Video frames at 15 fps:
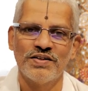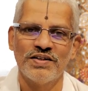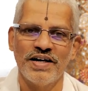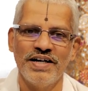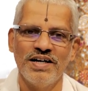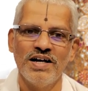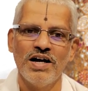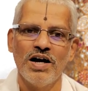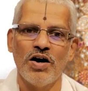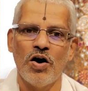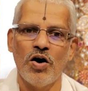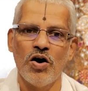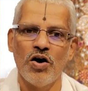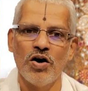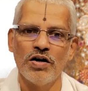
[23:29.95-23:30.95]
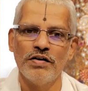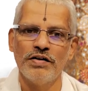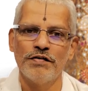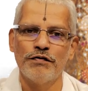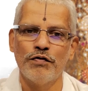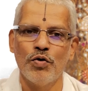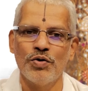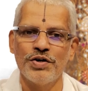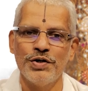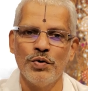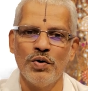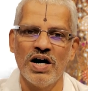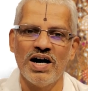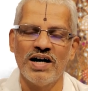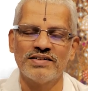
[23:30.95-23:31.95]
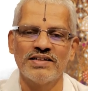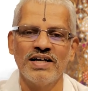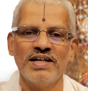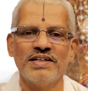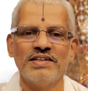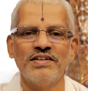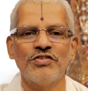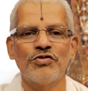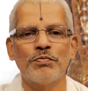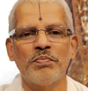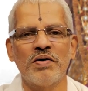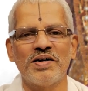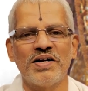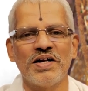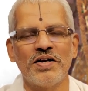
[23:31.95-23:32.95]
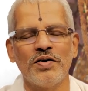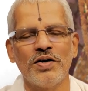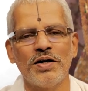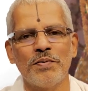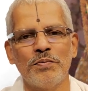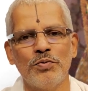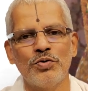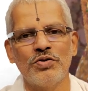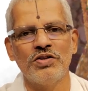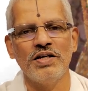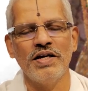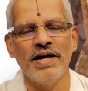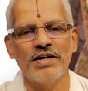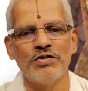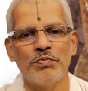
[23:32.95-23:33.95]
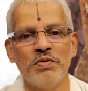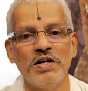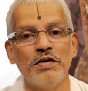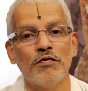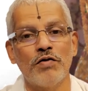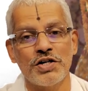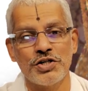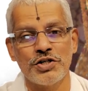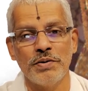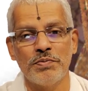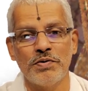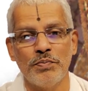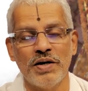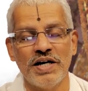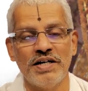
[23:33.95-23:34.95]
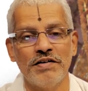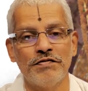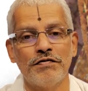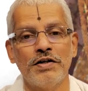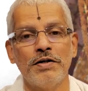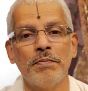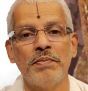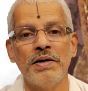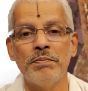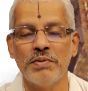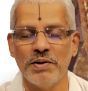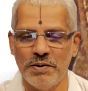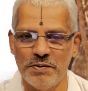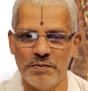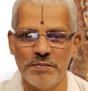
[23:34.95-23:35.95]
Right? All the 4 yugas, this particular Moorthi has been worshipped by different people.